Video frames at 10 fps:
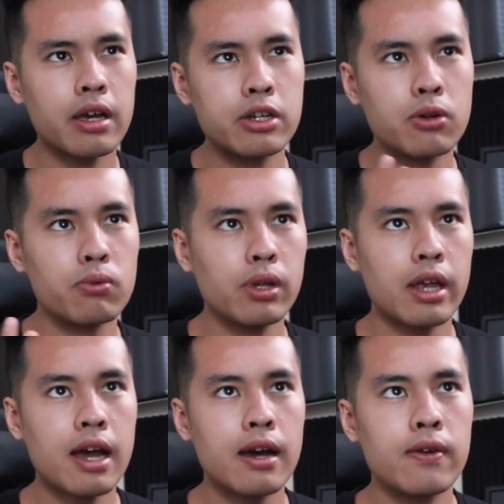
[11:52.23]
I don't
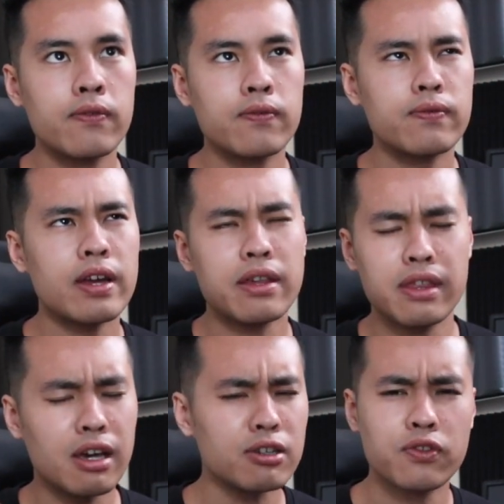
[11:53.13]
really have
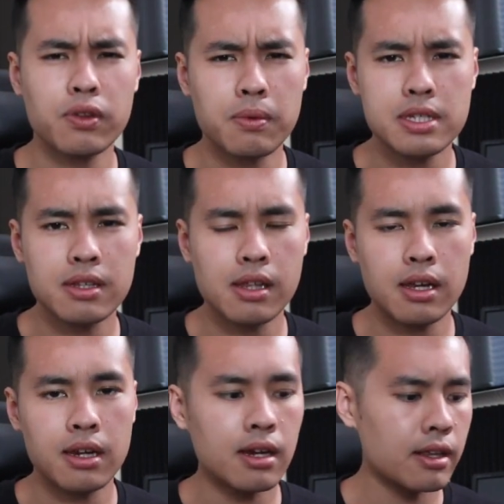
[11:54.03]
anything else for the rest of the
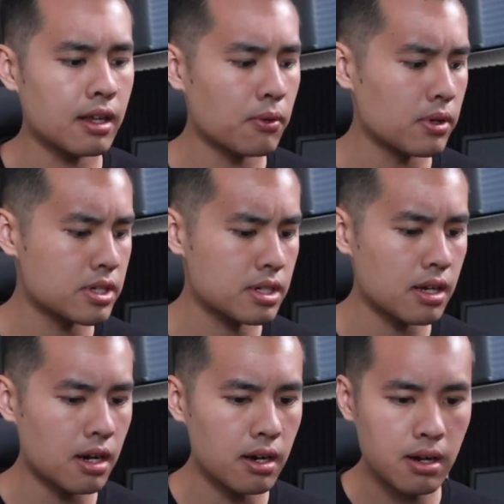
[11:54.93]
day. I think we're just
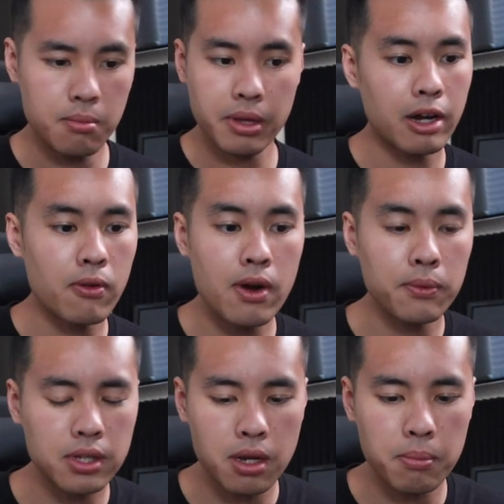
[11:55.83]
gonna play around
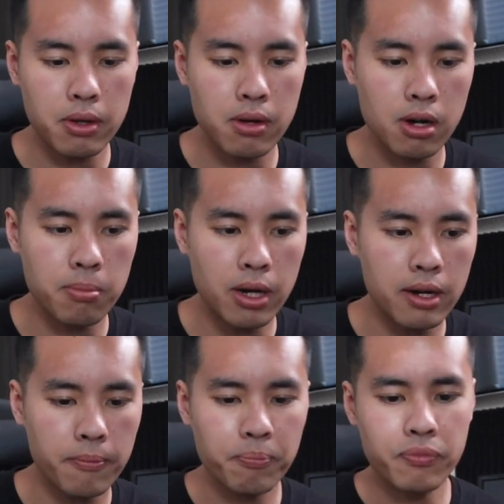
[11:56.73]
with the computer,
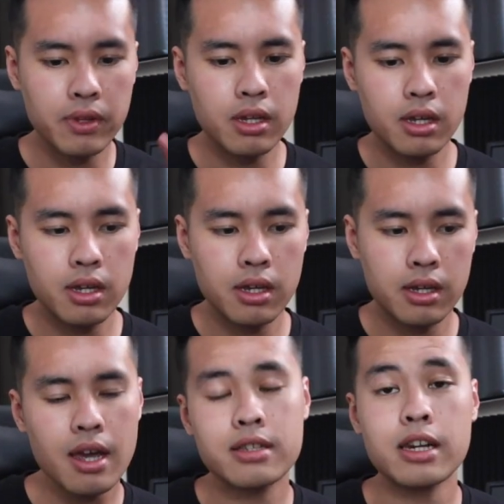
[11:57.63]
but
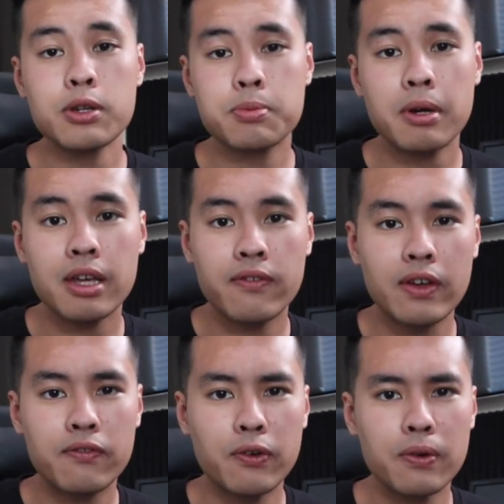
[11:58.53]
yeah, today was pretty
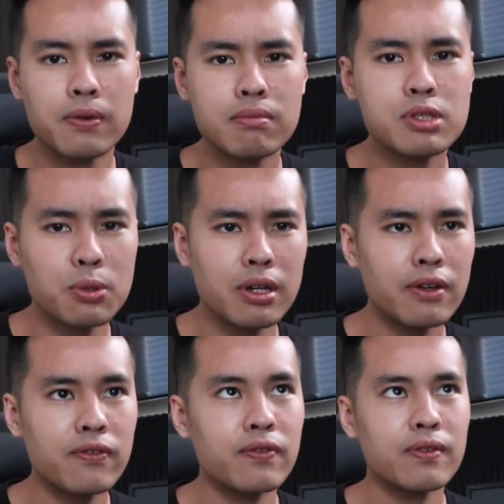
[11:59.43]
eventful, sort
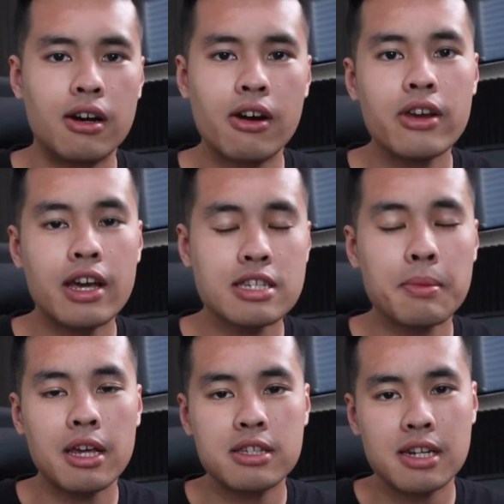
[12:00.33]
of. All right, you guys,
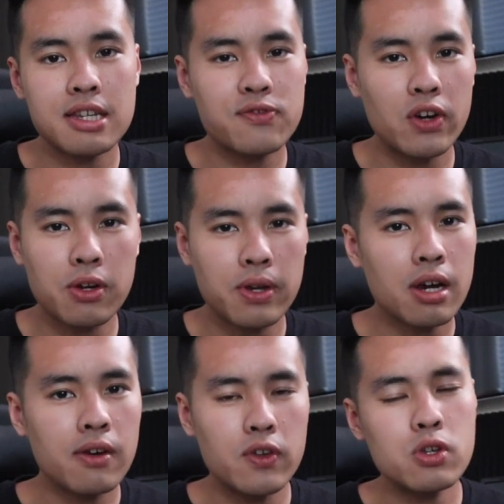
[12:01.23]
end today's video
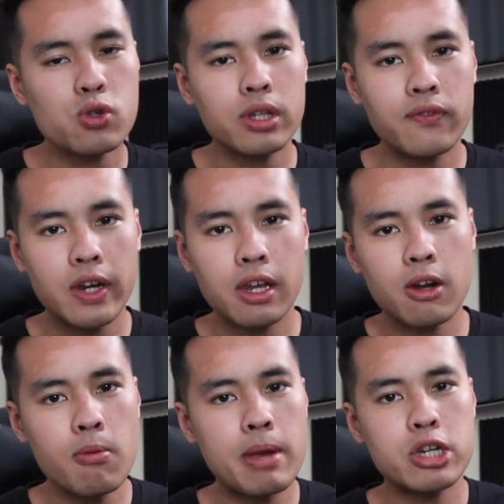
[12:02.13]
here. If you enjoyed the
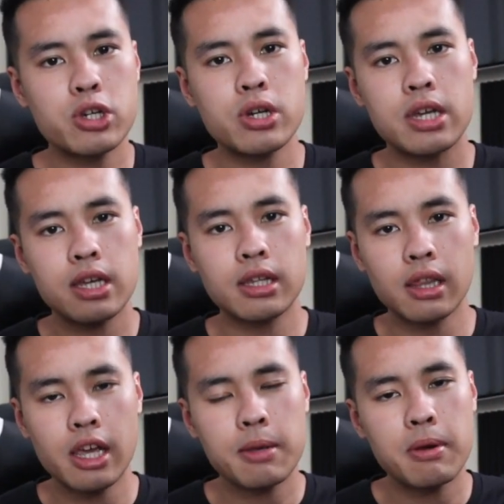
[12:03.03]
video, make sure to hit the
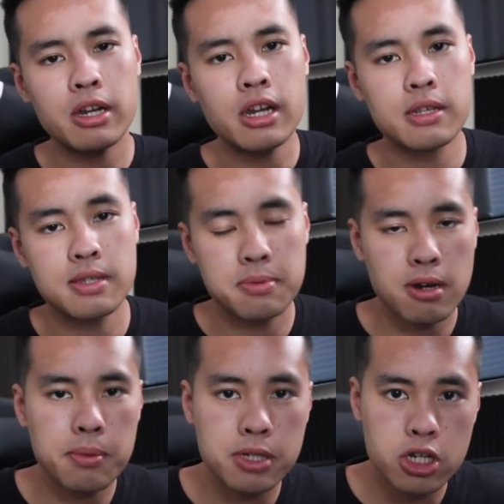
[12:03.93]
like button and
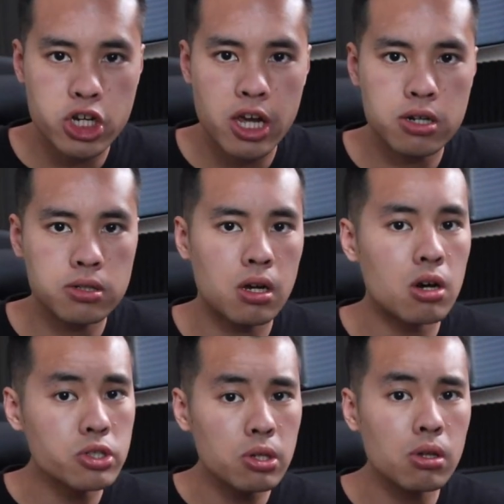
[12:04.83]
subscribe to the channel.
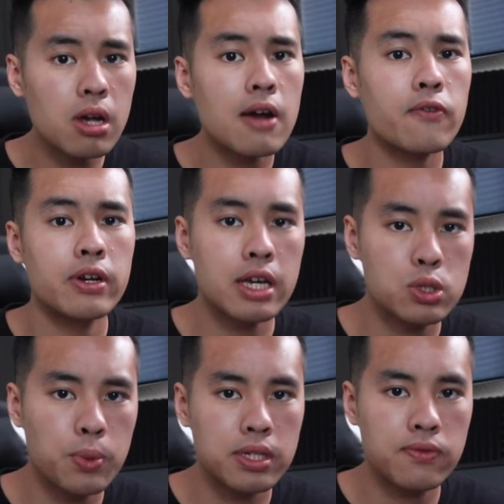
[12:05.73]
Also, look out for
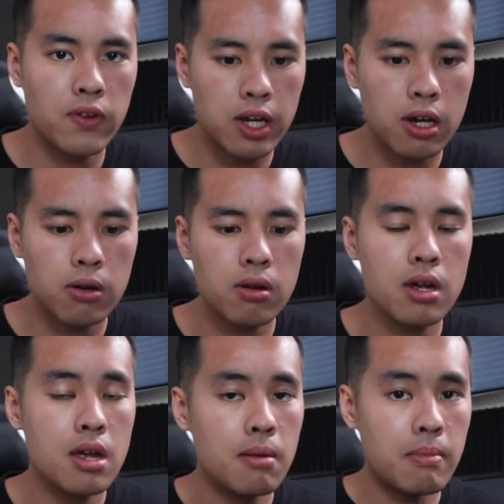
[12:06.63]
next week's video.
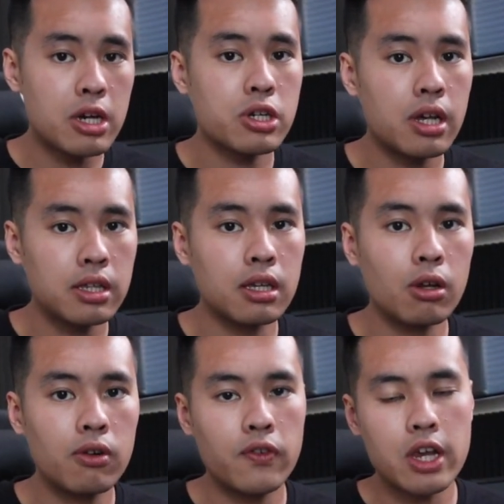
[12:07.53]
Make sure to hit the
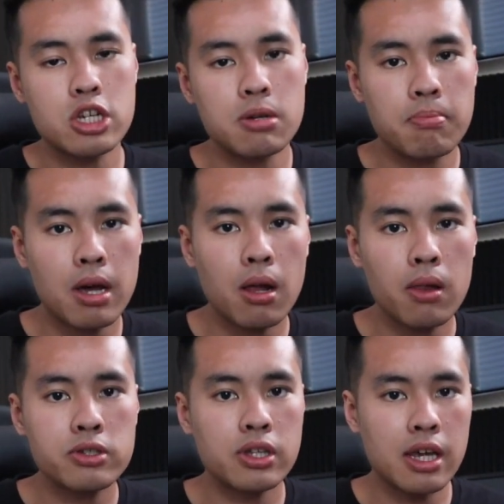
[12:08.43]
notification
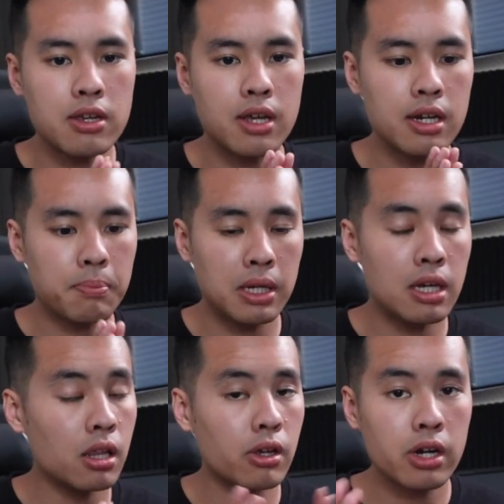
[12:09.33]
bell so that you can be
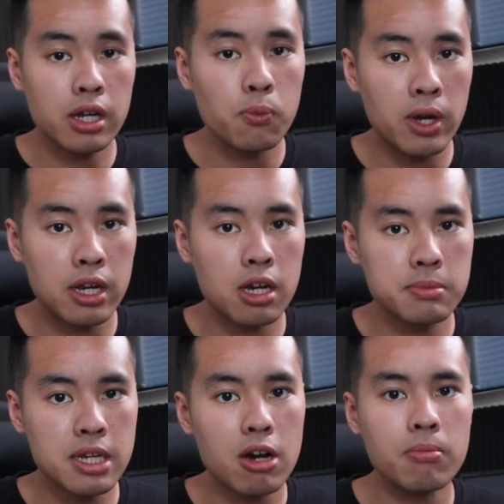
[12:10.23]
alerted when it
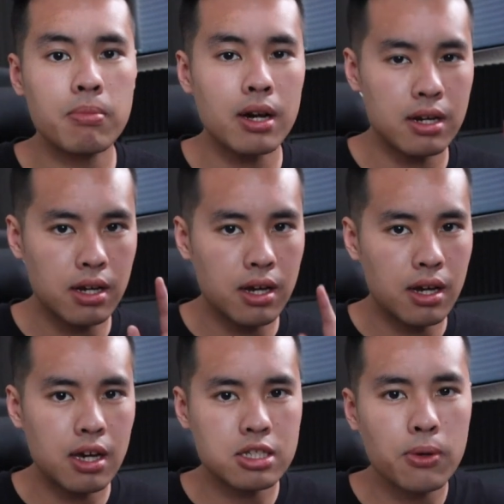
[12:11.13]
comes out. But
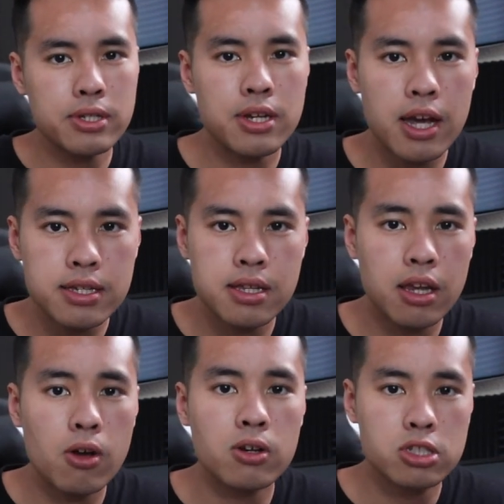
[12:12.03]
as always, you guys,
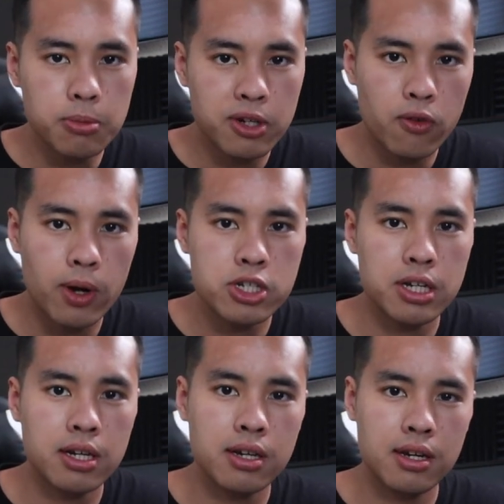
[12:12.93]
thank you all so much for
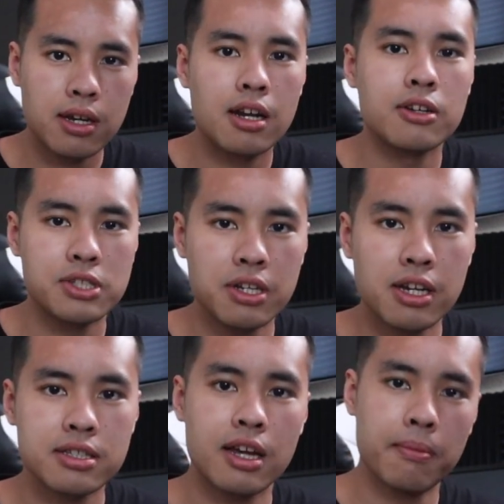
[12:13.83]
watching, and I'll see you
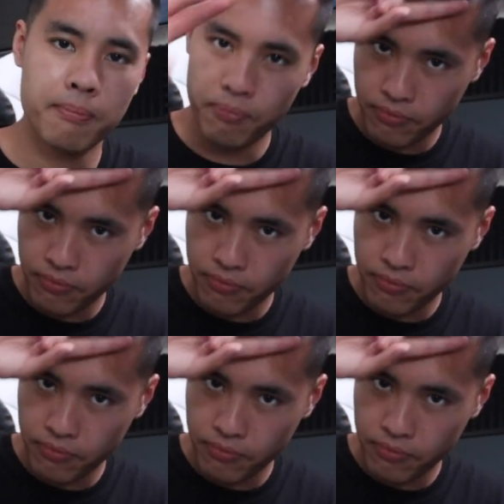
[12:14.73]
next time.